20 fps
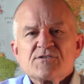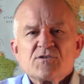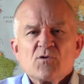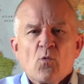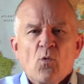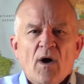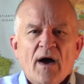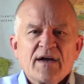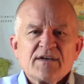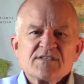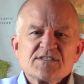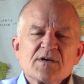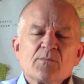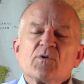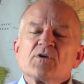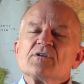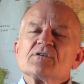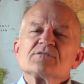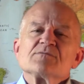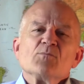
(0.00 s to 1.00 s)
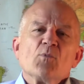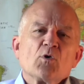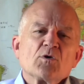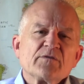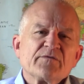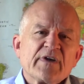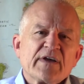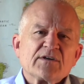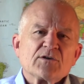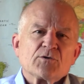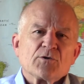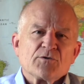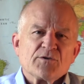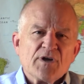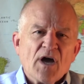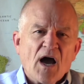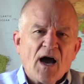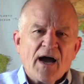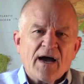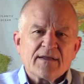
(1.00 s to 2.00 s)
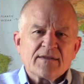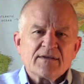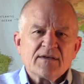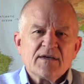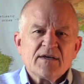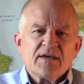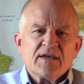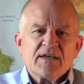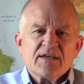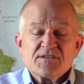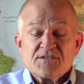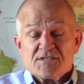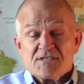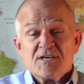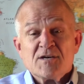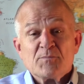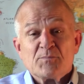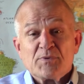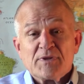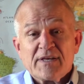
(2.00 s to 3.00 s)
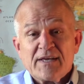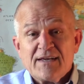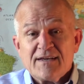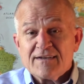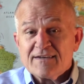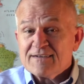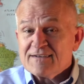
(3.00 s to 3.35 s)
to why someone is motivated or not is simply,